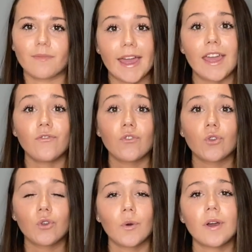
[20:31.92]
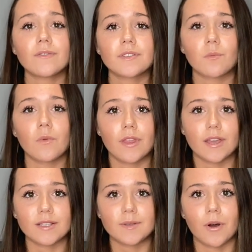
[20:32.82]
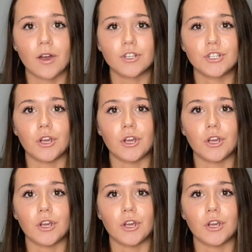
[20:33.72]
If you have someone that inspires